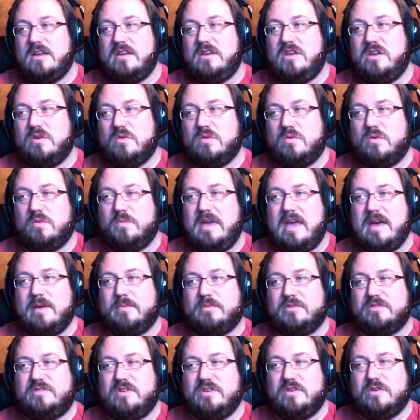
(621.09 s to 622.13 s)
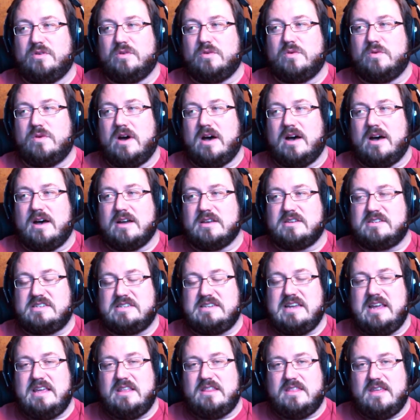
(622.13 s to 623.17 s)
you will be able to
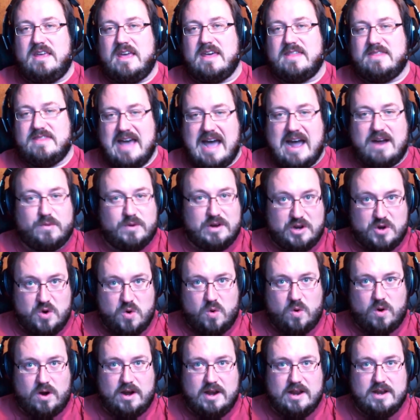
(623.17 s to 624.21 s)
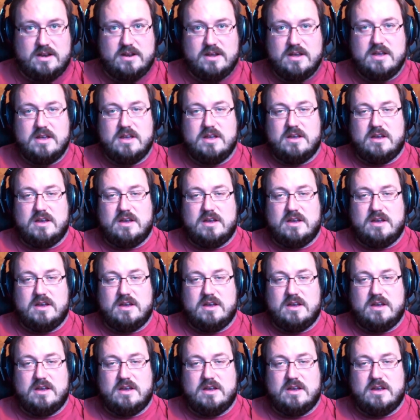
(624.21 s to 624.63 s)
see that recorded.